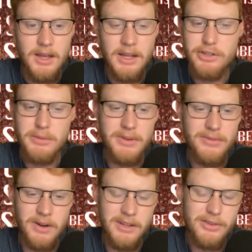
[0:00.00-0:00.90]
It should be
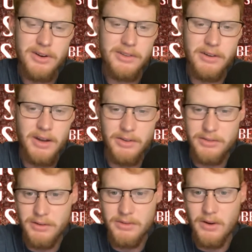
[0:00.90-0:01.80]
fun. It's Arkansas
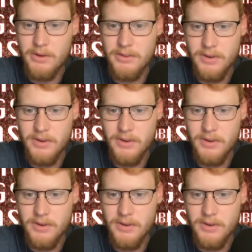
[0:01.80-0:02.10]
LSU. It's always